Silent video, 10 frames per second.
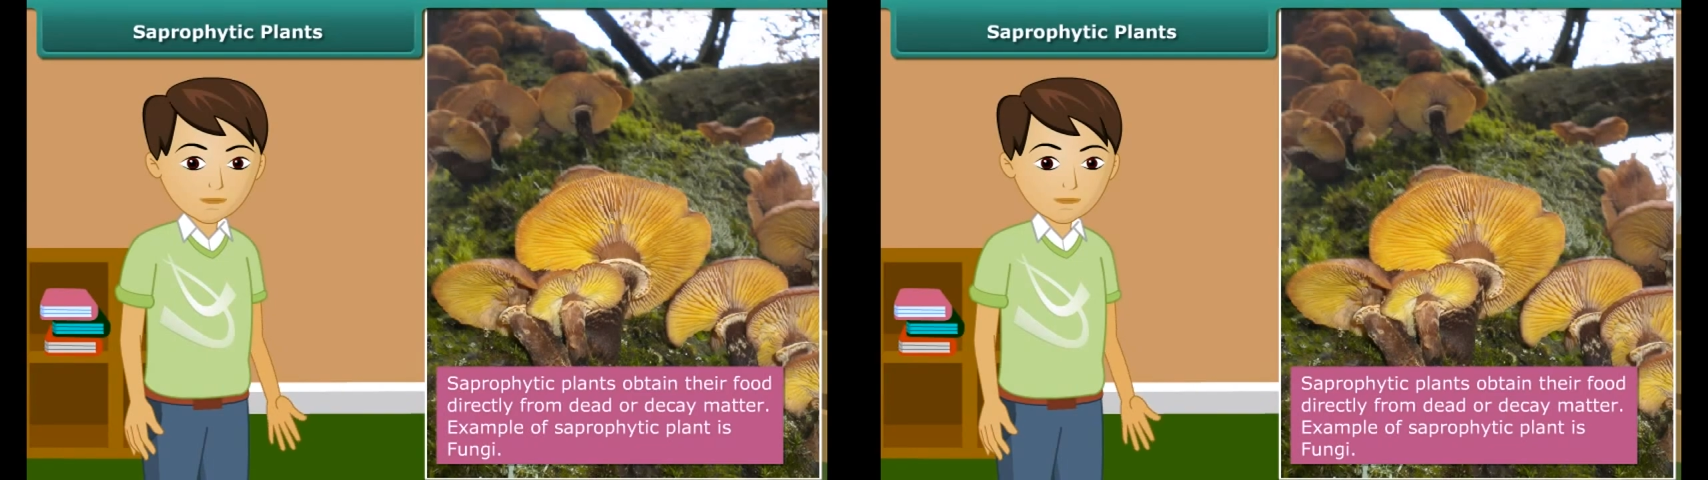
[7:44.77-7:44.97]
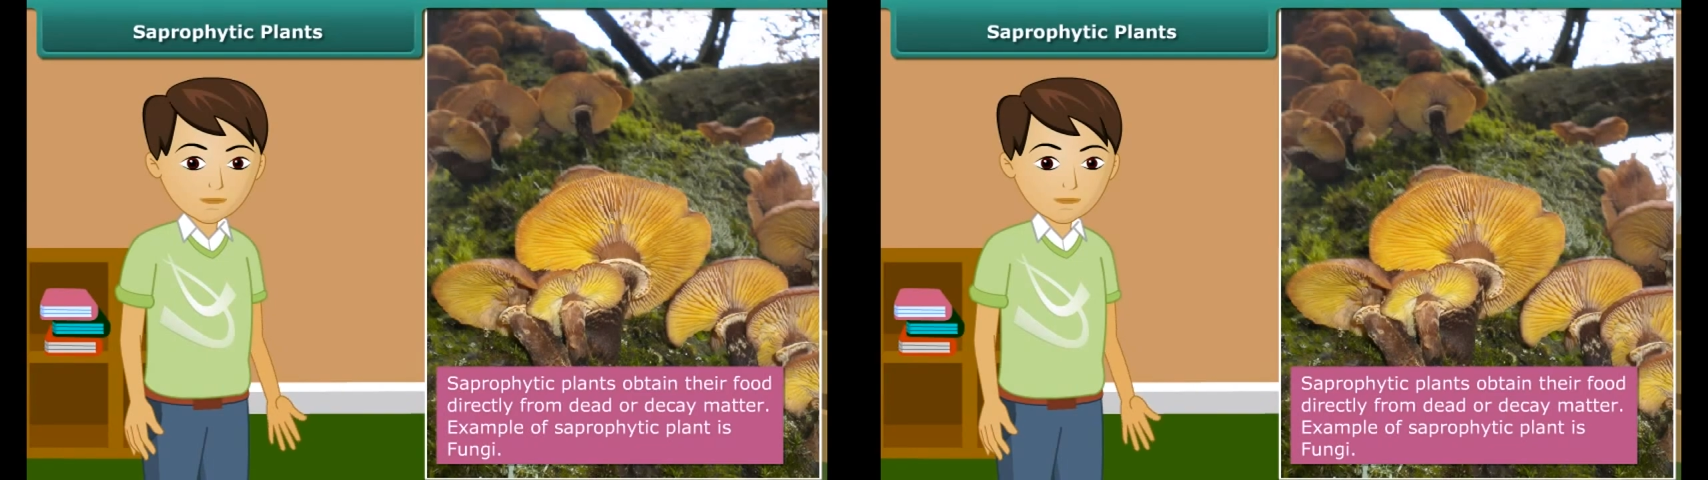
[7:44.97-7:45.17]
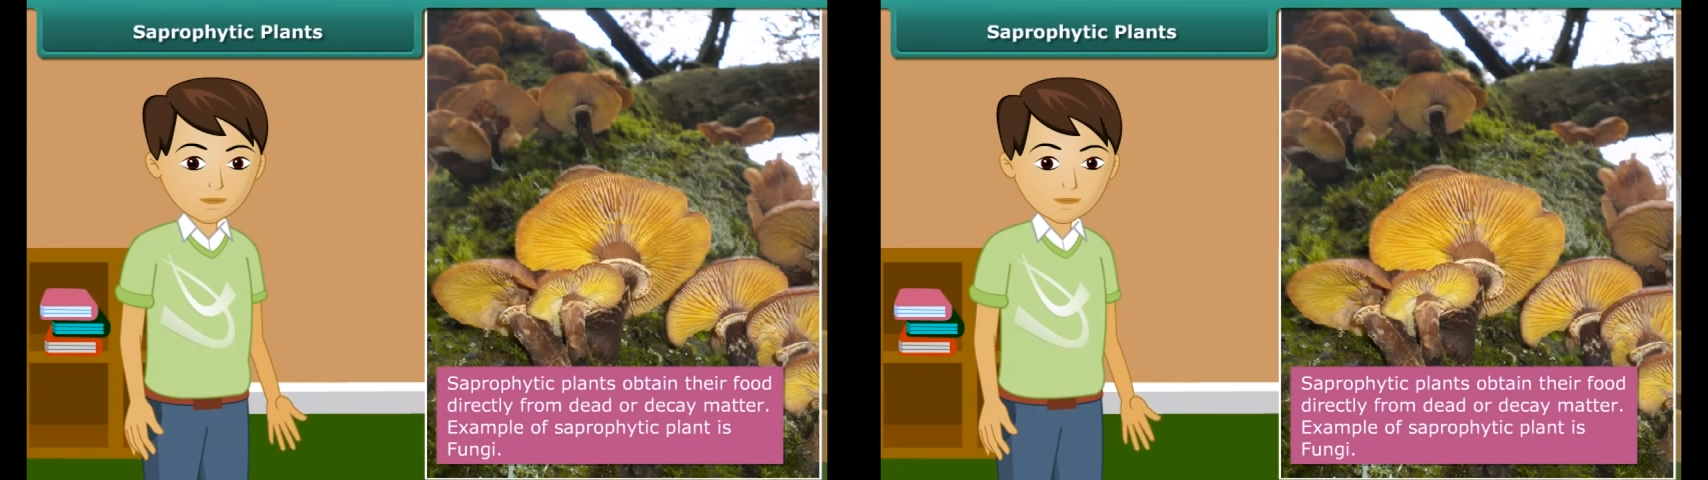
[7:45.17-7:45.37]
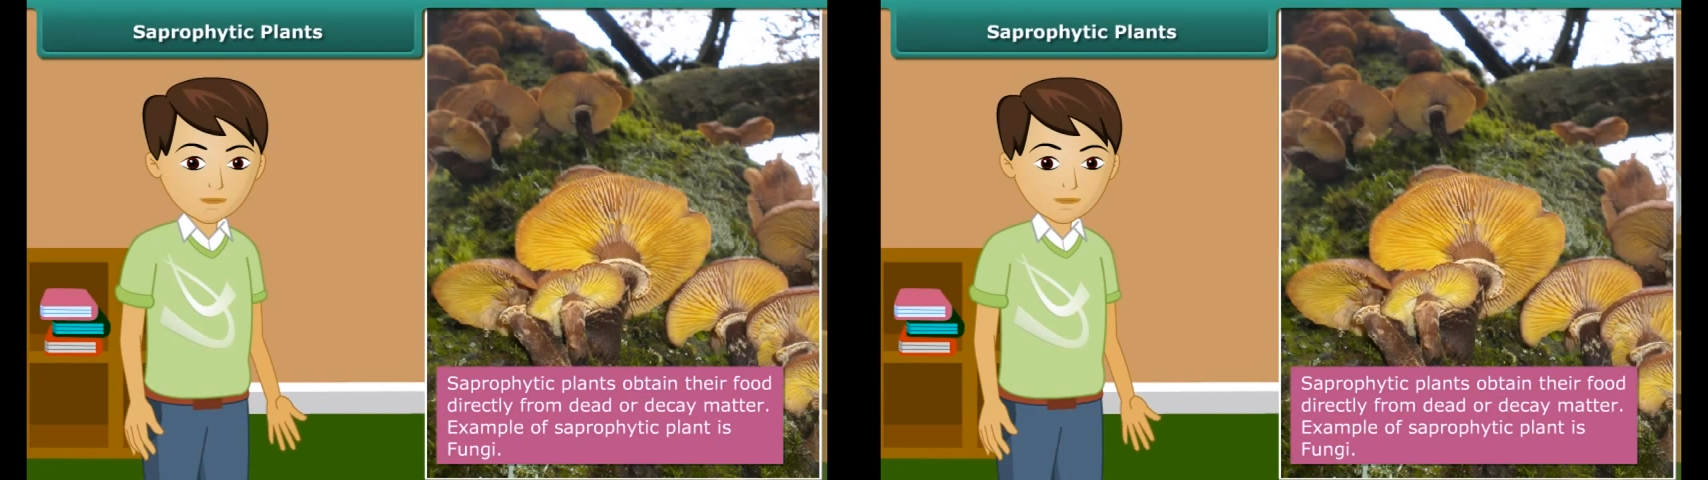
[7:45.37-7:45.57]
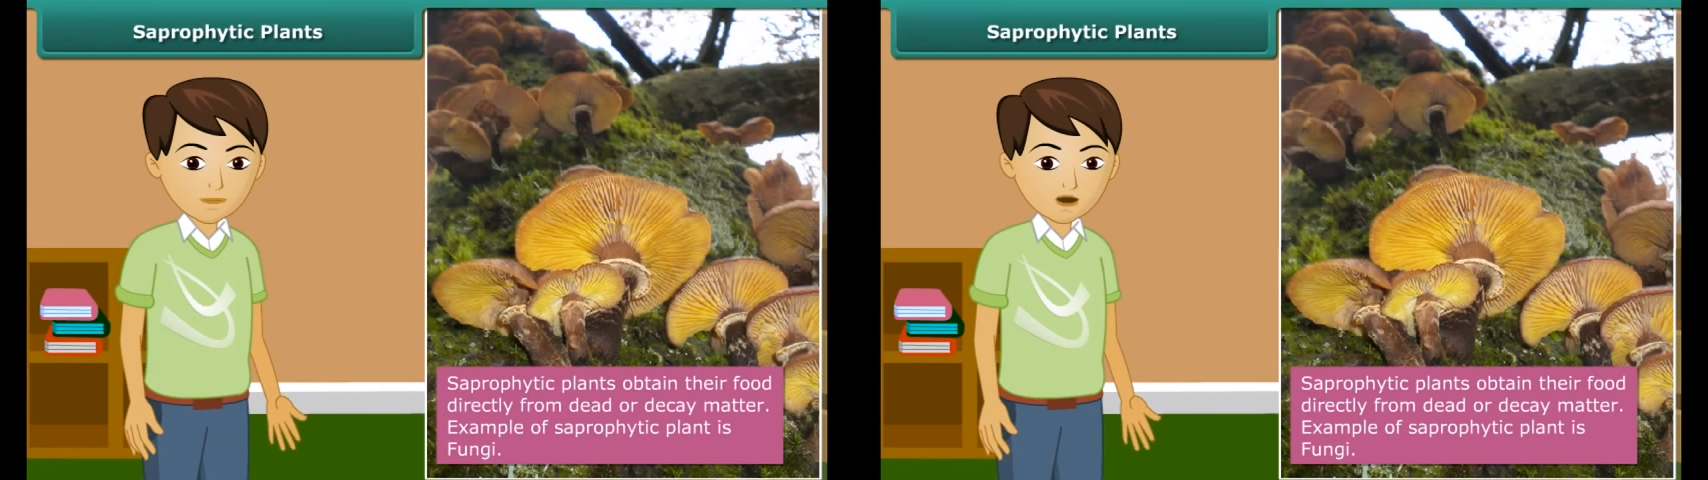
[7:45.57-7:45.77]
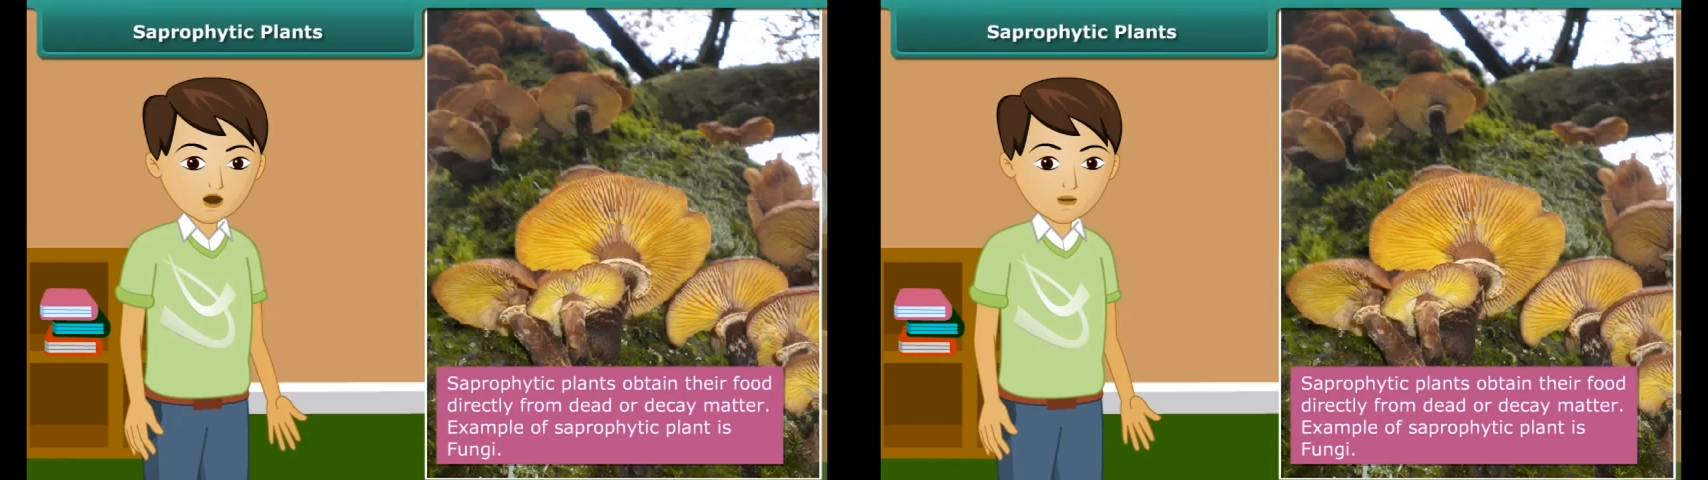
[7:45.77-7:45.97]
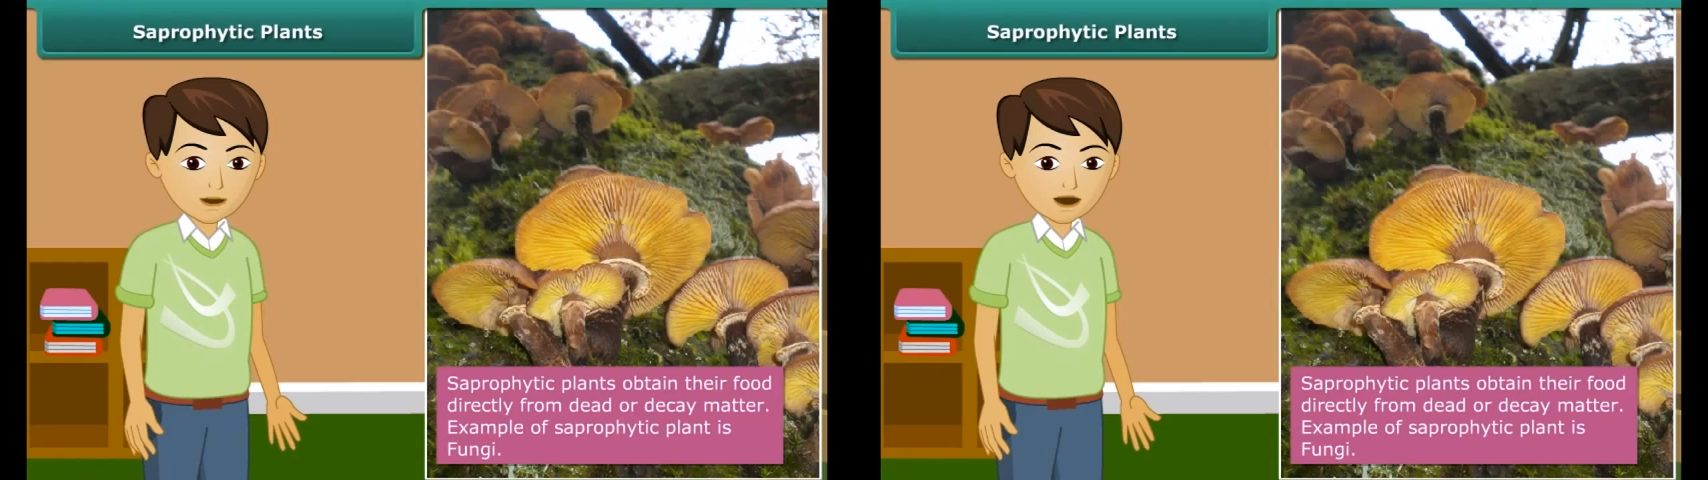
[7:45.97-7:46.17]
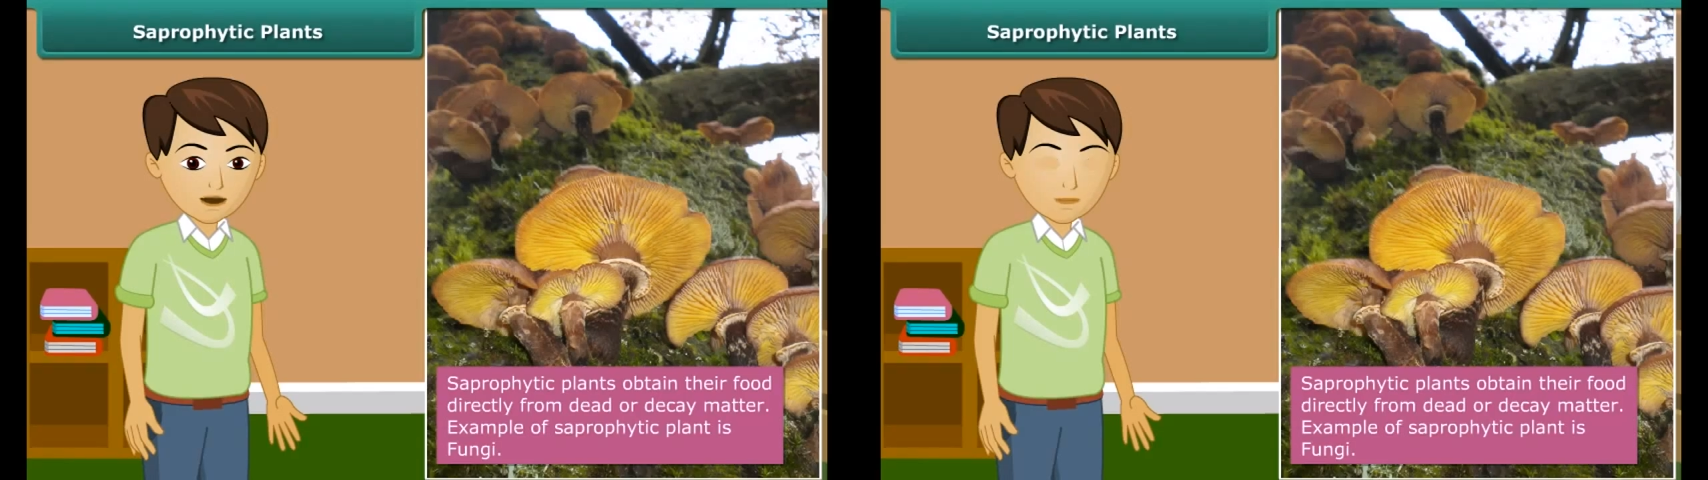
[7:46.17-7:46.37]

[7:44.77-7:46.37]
and they get their nutrition